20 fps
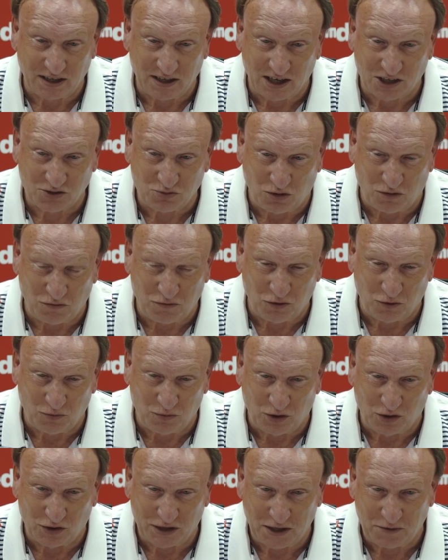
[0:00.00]
and that's what
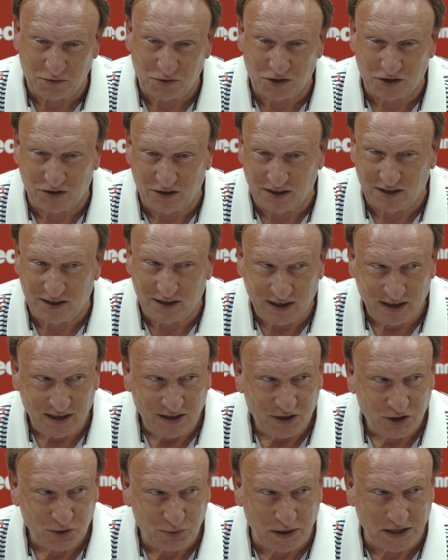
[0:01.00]
football gives you. And
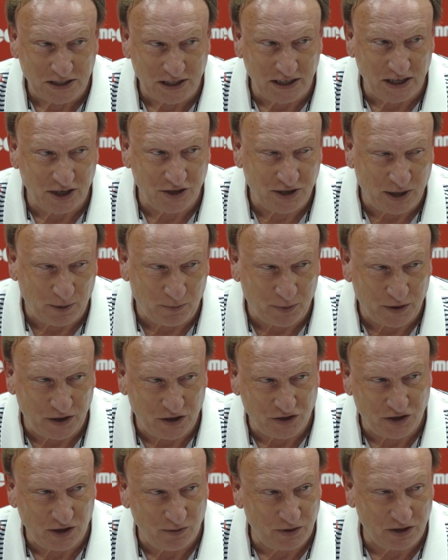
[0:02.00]
especially in the
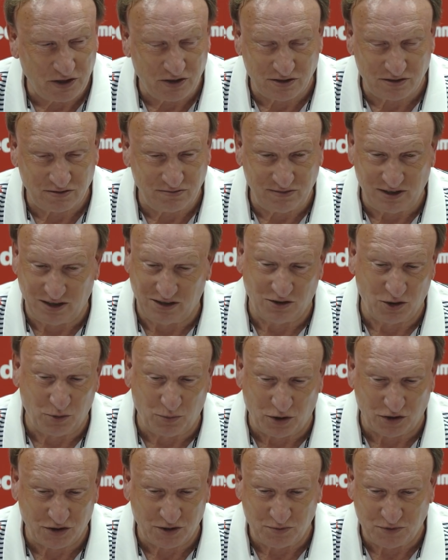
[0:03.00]
championship, because you know the
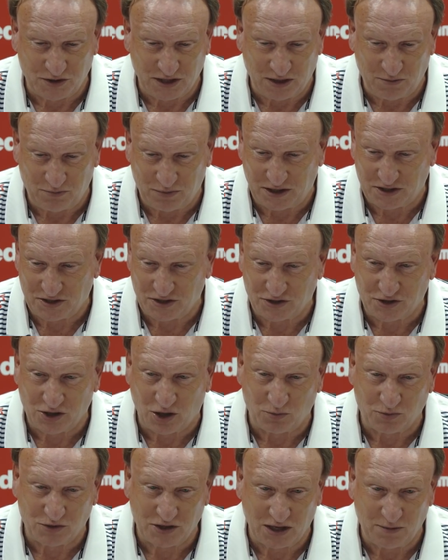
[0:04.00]
bottom team beats the
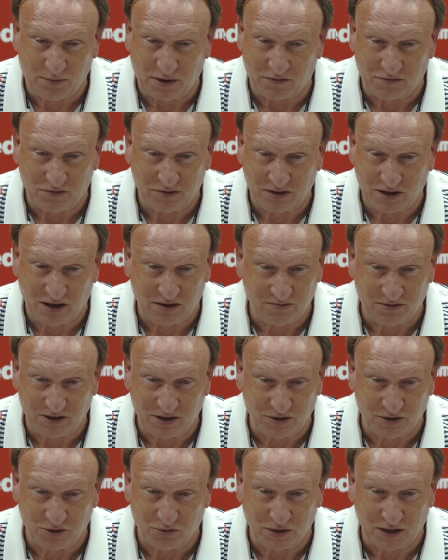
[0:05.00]
top team every every
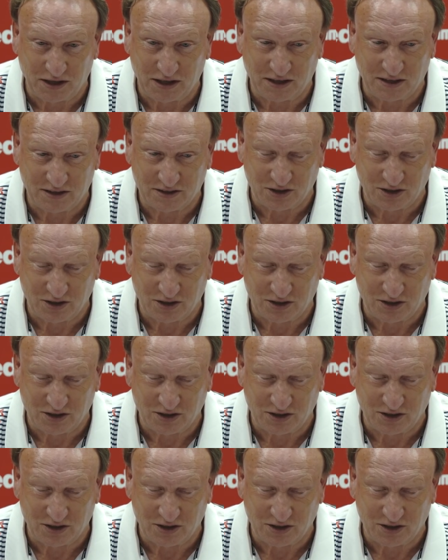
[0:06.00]
other week.